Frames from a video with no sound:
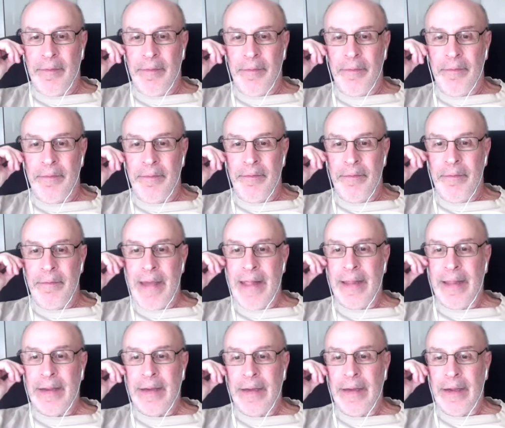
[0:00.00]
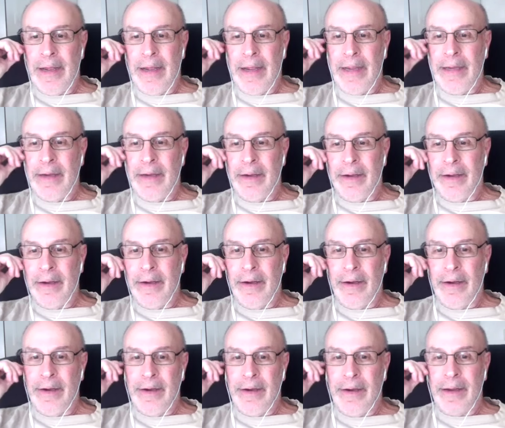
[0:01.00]
Malachi
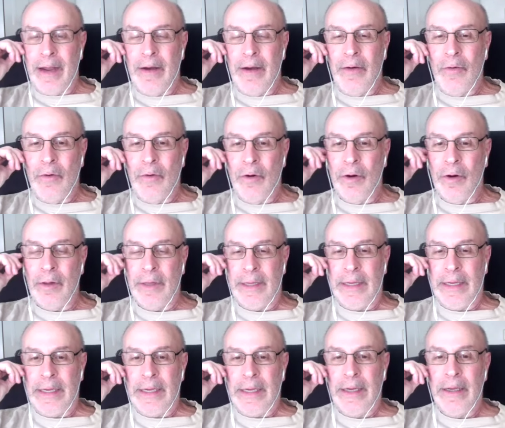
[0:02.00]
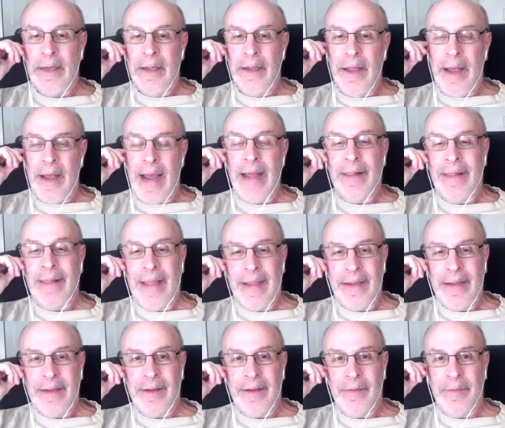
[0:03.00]
Corley, I
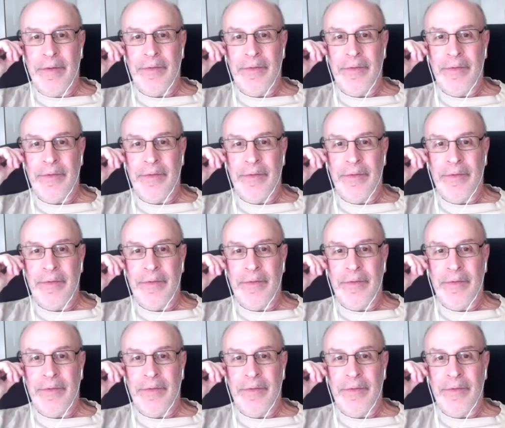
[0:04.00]
like him.